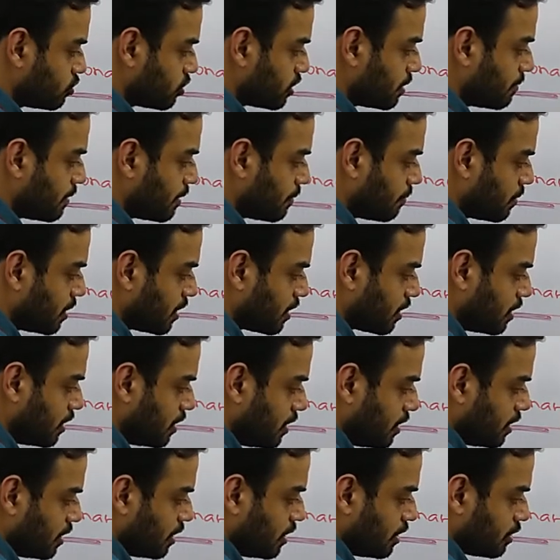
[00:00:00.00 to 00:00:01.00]
You
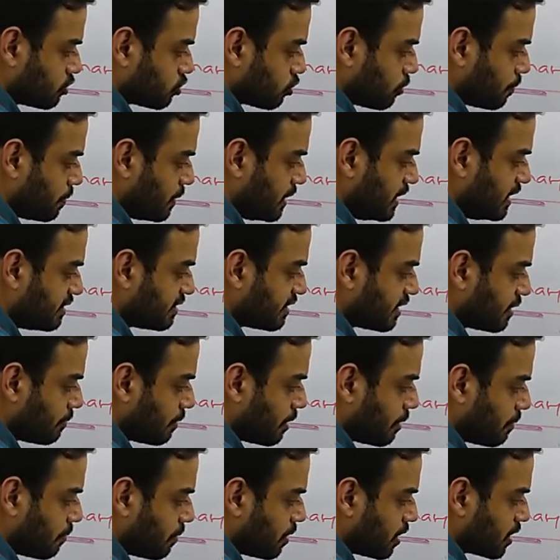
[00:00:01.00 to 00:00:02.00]
remember? So please
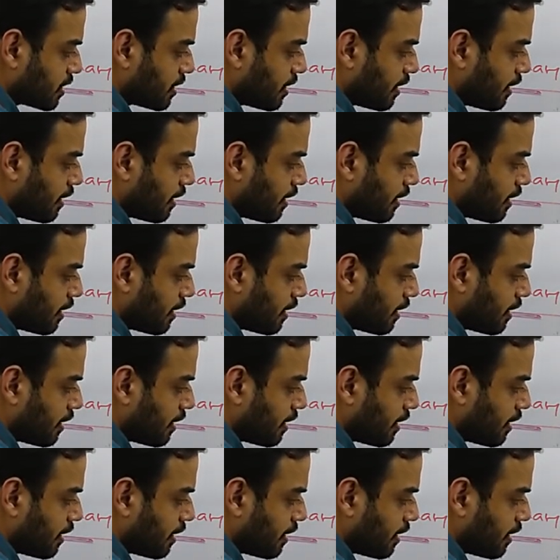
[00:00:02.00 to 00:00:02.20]
remember